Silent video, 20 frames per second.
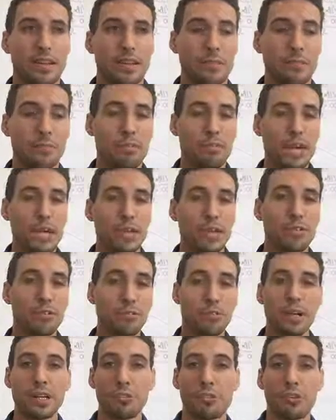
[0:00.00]
make your
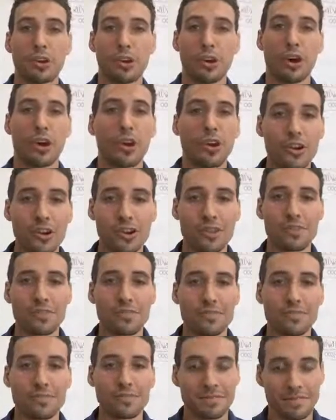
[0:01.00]
money work harder.
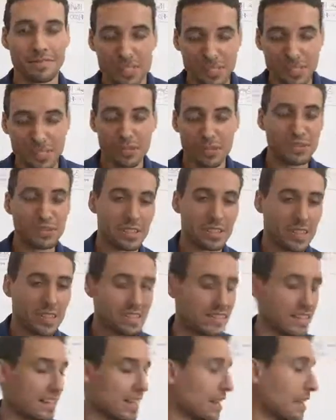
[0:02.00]
Let's
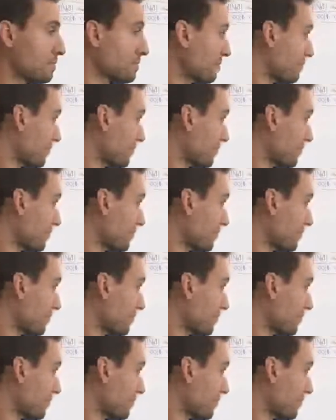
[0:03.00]
say that.